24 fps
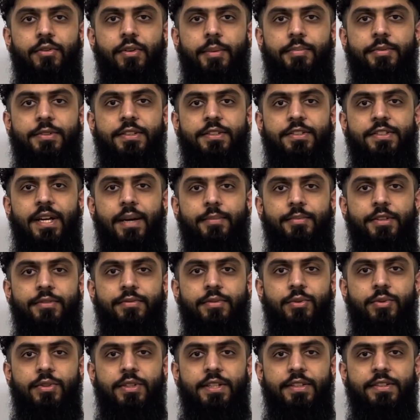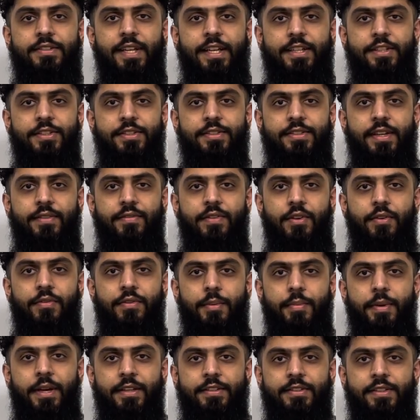represents chapter 14, section 7 of
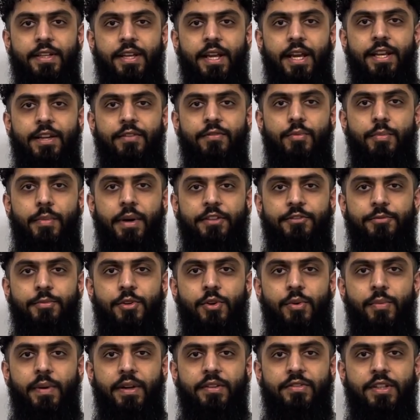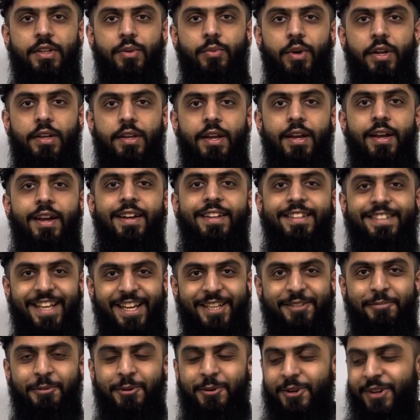the Pearson A-Level Maths Pure Maths Year 1
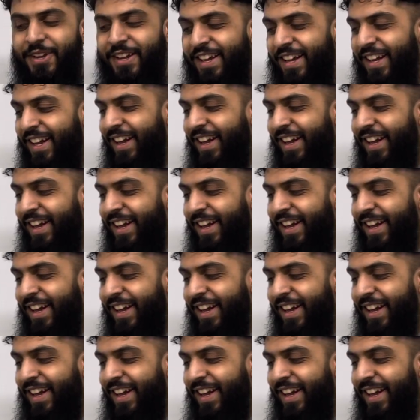textbook.